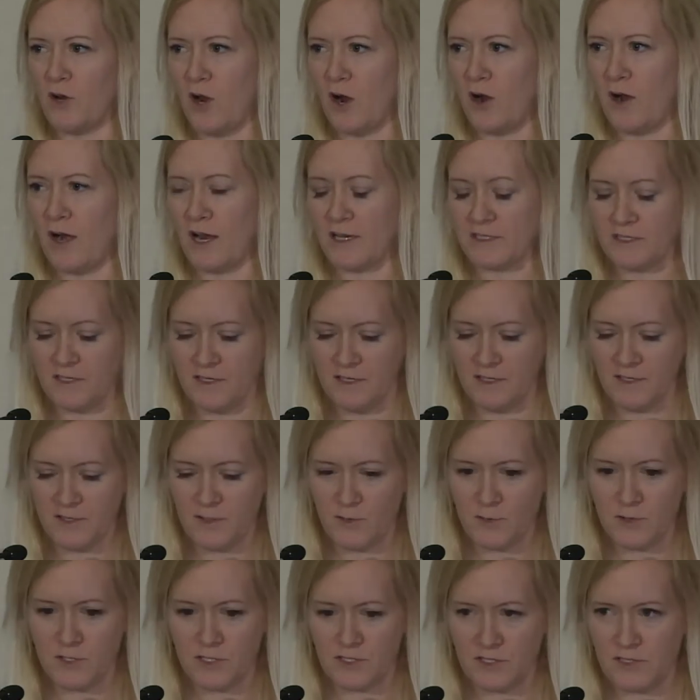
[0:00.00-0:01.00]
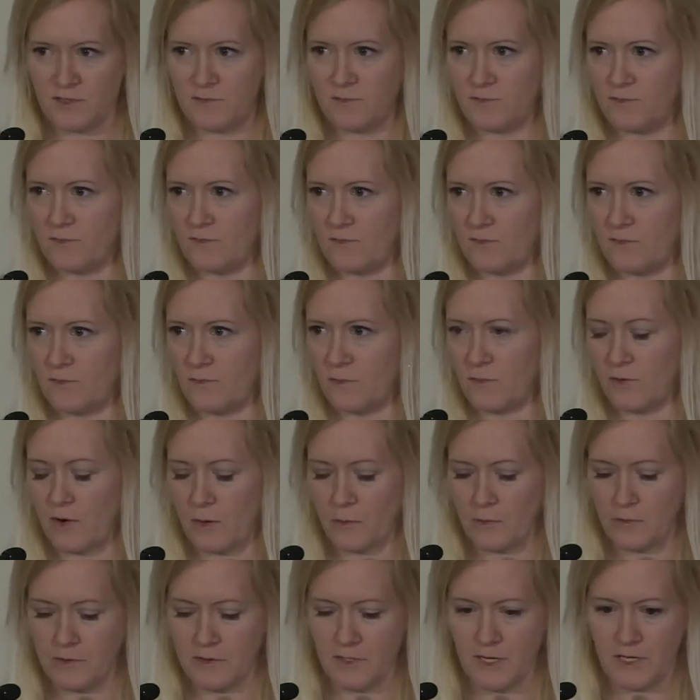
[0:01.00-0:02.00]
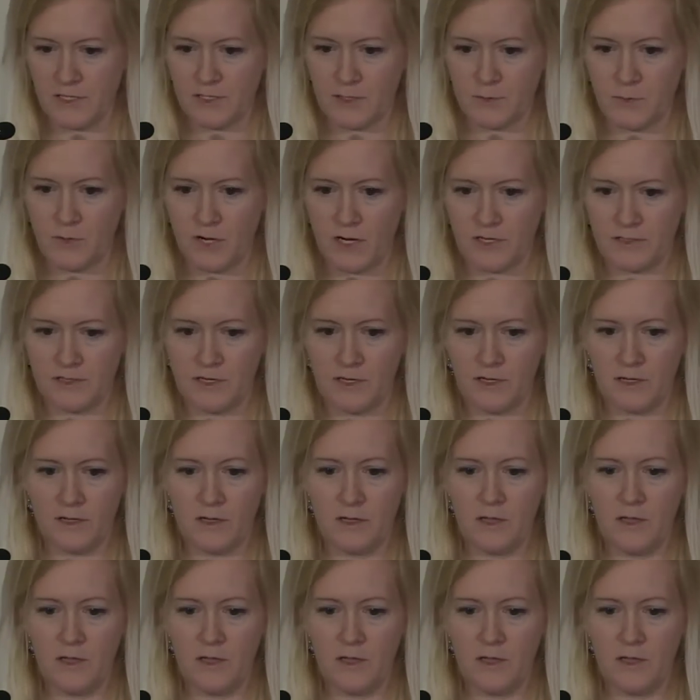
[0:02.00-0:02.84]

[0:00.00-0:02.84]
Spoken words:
car accidents, which is probably not surprising.